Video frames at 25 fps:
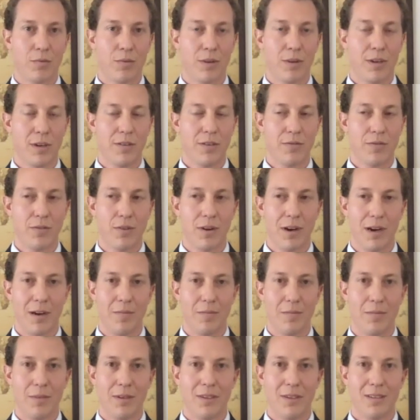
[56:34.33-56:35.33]

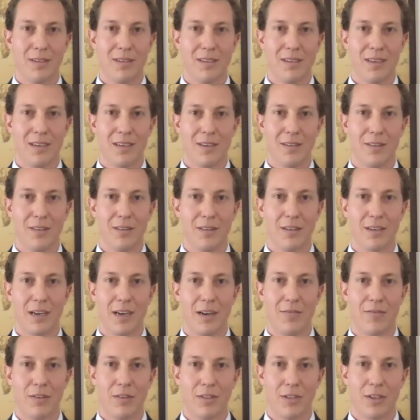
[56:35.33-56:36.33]
reframe the
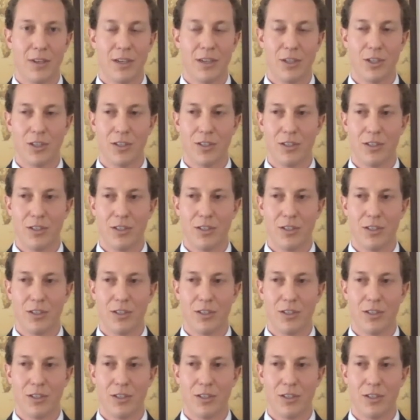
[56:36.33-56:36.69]
conversation.